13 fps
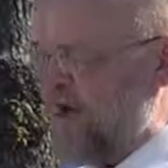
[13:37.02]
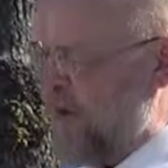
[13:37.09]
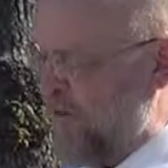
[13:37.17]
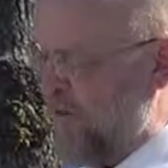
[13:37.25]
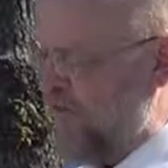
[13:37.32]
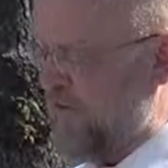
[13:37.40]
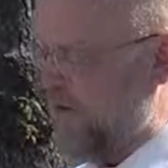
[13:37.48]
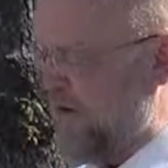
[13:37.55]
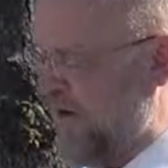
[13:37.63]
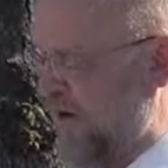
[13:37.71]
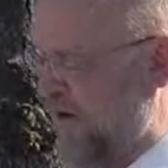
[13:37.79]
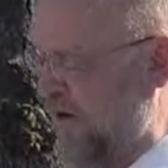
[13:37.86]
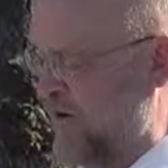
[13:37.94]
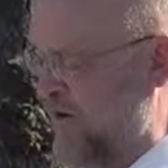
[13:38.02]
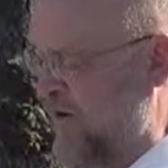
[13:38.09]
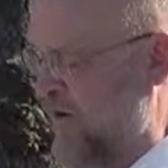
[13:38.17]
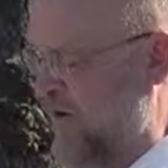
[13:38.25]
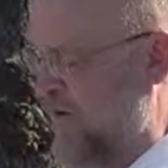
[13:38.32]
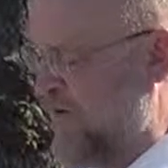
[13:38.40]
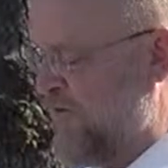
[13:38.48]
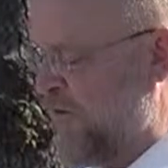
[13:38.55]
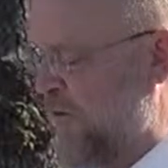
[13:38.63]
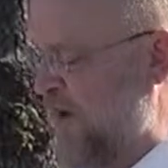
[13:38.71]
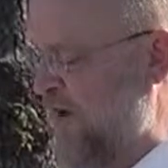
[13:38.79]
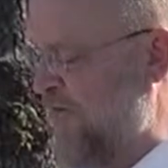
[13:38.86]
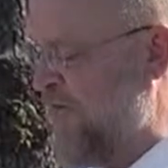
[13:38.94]
opportunity to
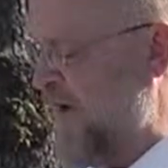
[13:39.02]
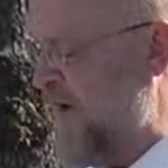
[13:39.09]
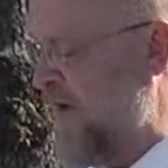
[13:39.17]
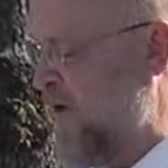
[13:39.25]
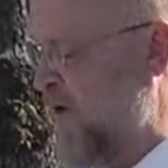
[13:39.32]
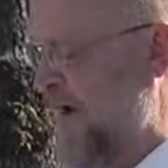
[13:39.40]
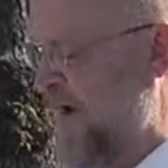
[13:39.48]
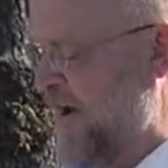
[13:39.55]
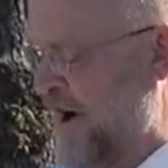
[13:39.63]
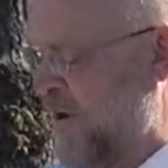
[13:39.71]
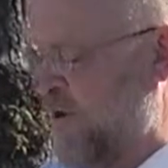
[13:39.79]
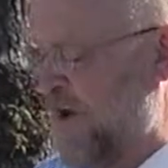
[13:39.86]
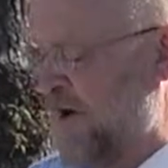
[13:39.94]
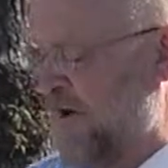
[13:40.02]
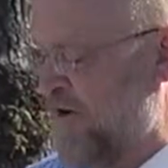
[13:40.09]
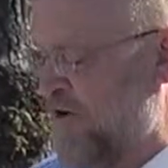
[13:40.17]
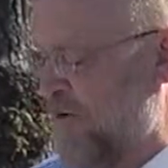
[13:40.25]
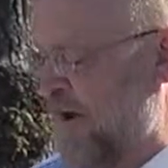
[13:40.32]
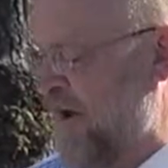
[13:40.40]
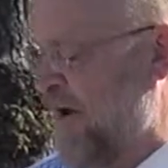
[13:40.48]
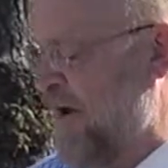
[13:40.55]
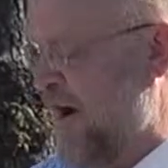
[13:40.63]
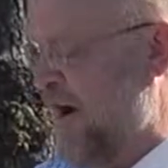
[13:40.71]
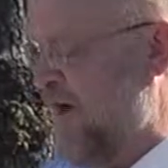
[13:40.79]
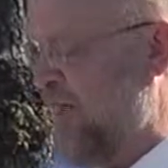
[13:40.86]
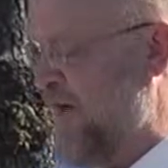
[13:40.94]
reevaluate how we are treating
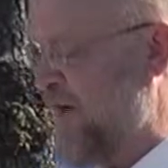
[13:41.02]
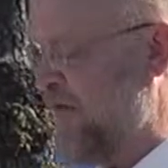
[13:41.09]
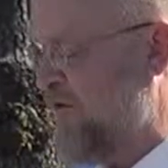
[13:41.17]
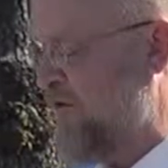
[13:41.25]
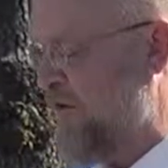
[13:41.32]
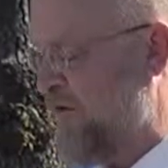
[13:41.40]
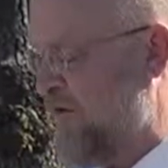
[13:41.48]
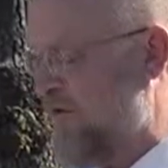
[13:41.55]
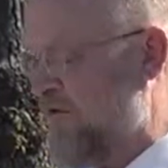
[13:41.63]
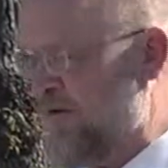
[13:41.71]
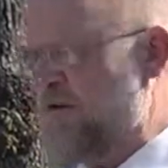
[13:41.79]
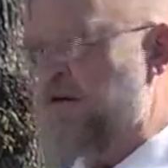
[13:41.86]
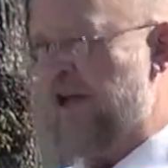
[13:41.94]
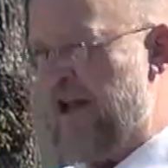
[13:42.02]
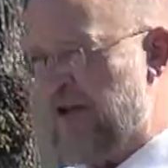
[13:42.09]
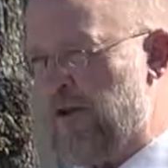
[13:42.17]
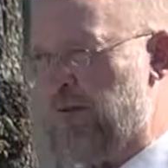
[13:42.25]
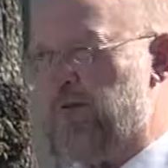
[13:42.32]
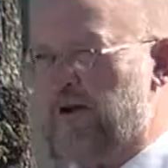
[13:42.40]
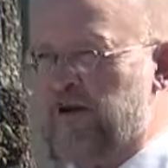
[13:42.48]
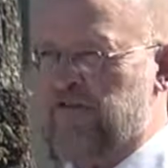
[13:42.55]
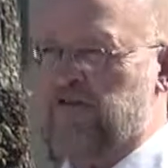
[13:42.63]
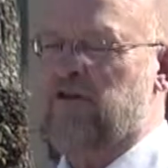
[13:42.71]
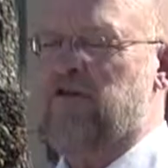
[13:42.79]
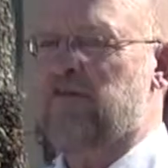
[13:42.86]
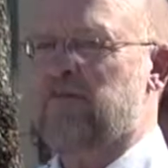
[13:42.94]
our veterans in the
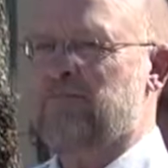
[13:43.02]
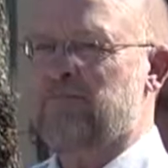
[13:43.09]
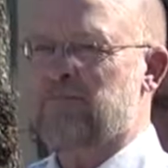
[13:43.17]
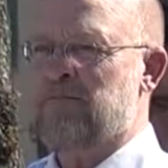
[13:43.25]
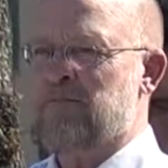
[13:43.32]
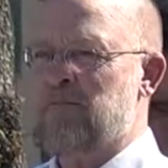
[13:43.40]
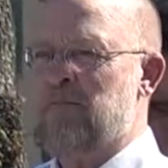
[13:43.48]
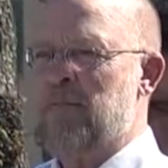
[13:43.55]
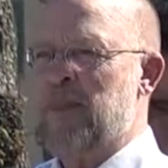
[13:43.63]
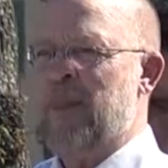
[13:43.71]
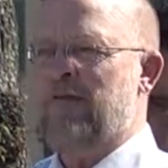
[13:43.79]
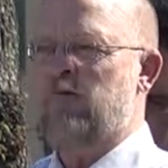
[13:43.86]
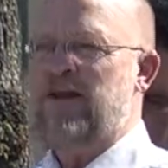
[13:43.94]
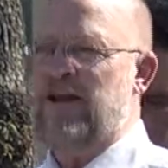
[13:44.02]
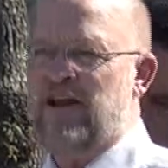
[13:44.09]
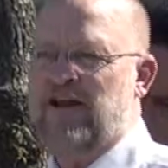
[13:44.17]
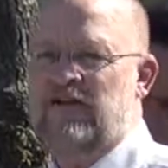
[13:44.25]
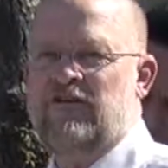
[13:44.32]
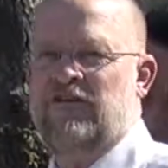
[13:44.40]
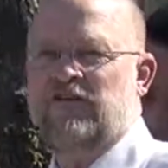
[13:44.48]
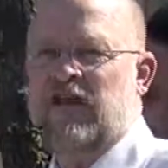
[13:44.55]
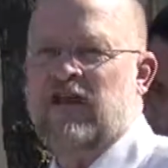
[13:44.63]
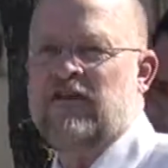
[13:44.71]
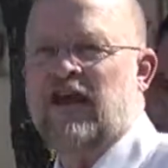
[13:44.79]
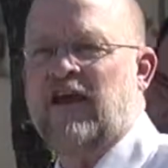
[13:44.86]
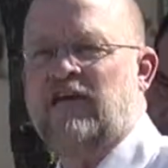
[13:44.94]
present. We need to
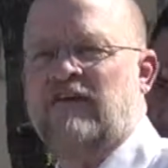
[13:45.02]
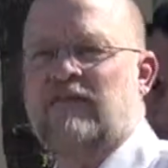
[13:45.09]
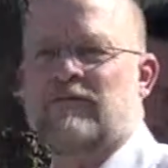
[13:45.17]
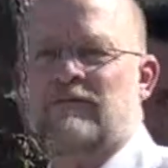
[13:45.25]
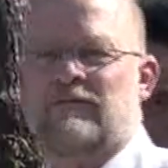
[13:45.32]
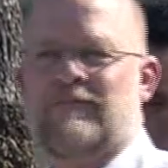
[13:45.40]
say thank you.